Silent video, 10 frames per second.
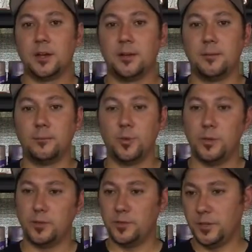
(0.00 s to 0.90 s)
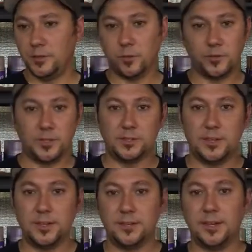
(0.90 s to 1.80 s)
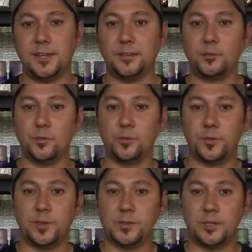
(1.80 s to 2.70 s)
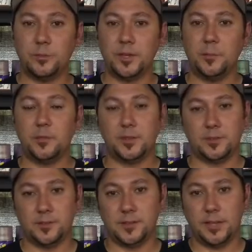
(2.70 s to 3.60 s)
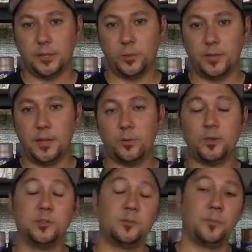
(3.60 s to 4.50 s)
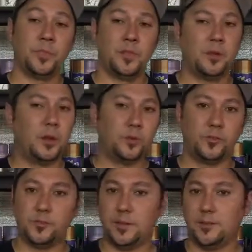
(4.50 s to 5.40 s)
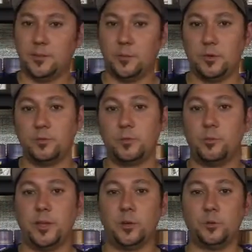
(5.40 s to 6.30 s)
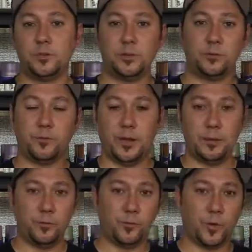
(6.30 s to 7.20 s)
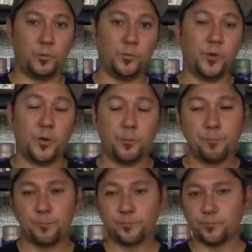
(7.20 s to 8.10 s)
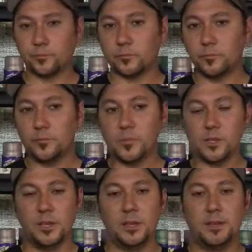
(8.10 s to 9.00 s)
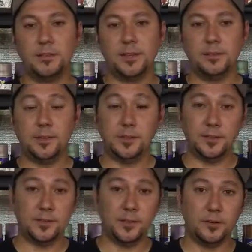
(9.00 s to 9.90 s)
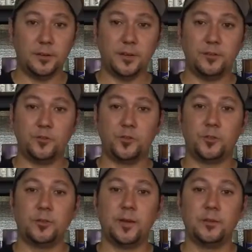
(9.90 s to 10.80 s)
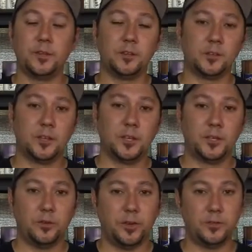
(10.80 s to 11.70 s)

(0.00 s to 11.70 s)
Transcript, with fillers: Um, you may have seen the little zigzags I had in the roof in the time lapse, and that's exactly what that was. I was just testing to make sure the panel was liquefied before I moved on. Second thing to consider is your surroundings. You